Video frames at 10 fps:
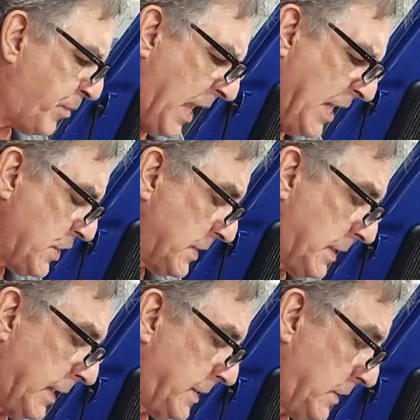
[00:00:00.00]
It's
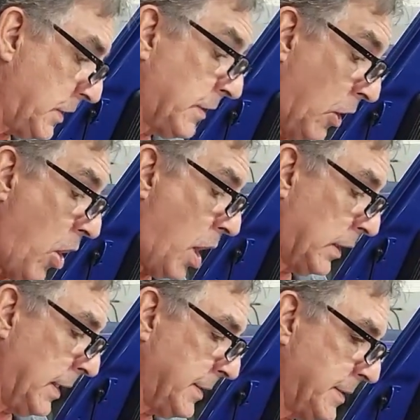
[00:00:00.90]
just a long
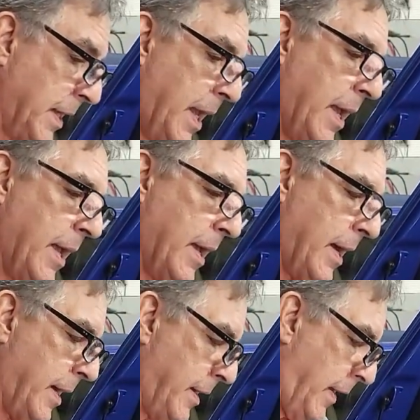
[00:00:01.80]
list.
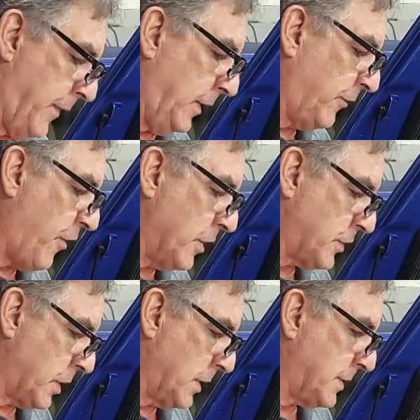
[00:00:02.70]
And these
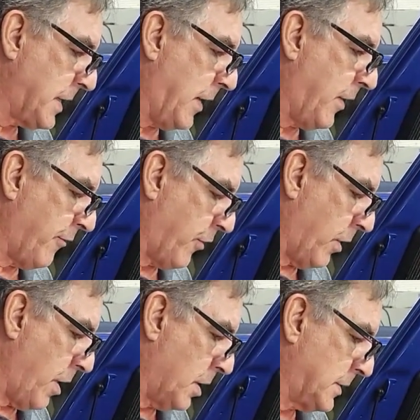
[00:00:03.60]
faults are going to stay there for a
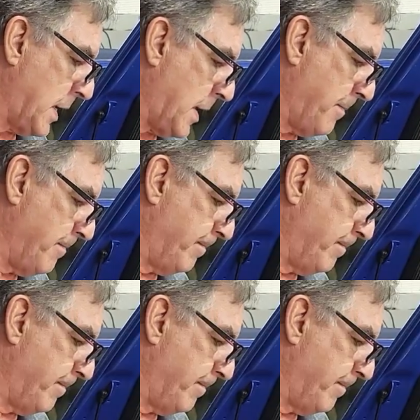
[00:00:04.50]
long time.